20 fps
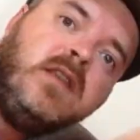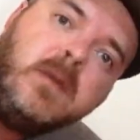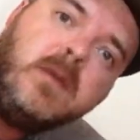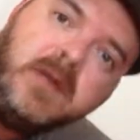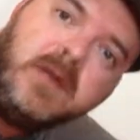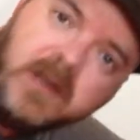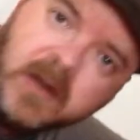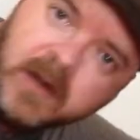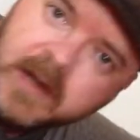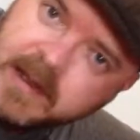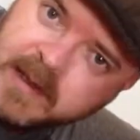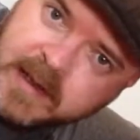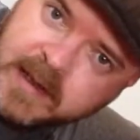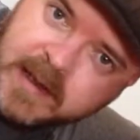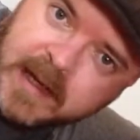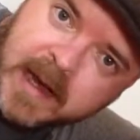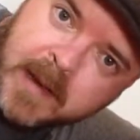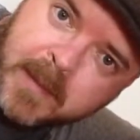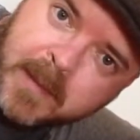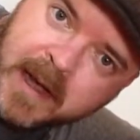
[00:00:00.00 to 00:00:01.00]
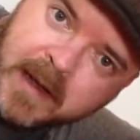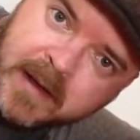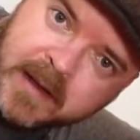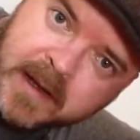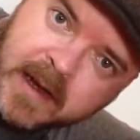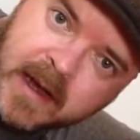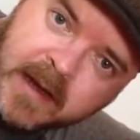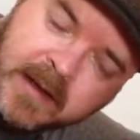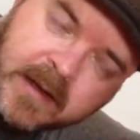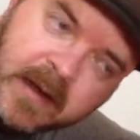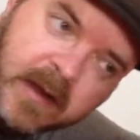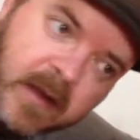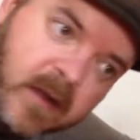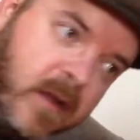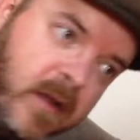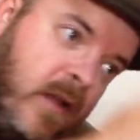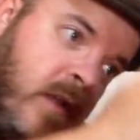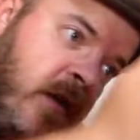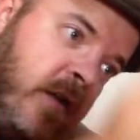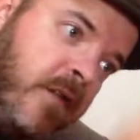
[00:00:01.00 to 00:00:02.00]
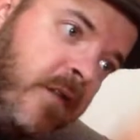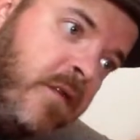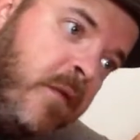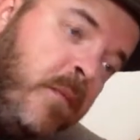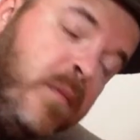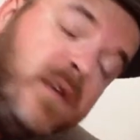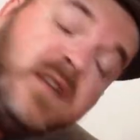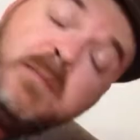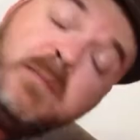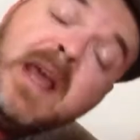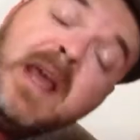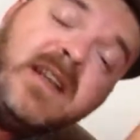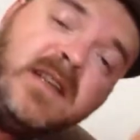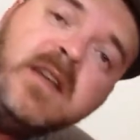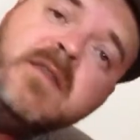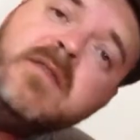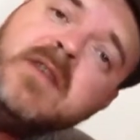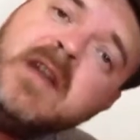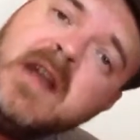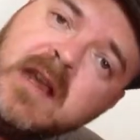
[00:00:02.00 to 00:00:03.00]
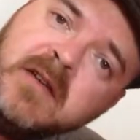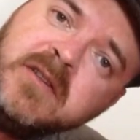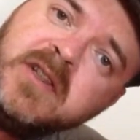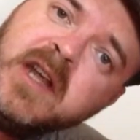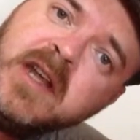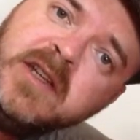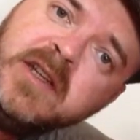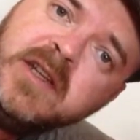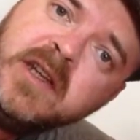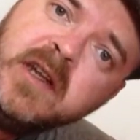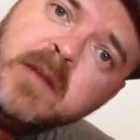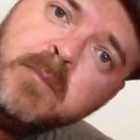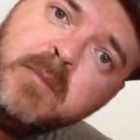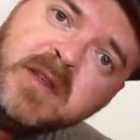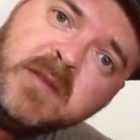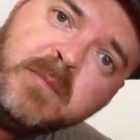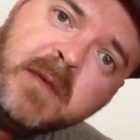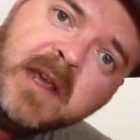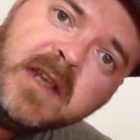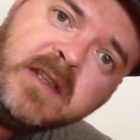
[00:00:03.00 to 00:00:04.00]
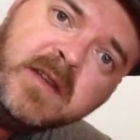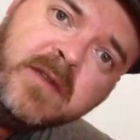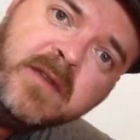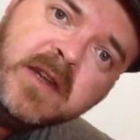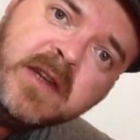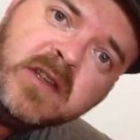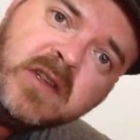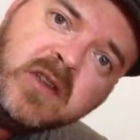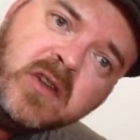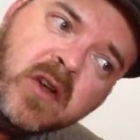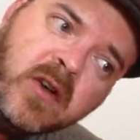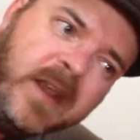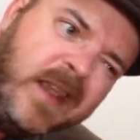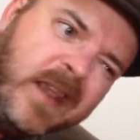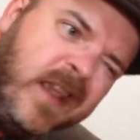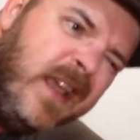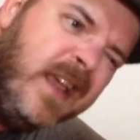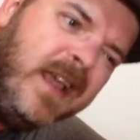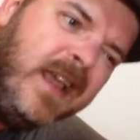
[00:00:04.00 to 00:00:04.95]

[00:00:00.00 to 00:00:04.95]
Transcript: we're talking today about the idea of perspective and how changing the perspective in a story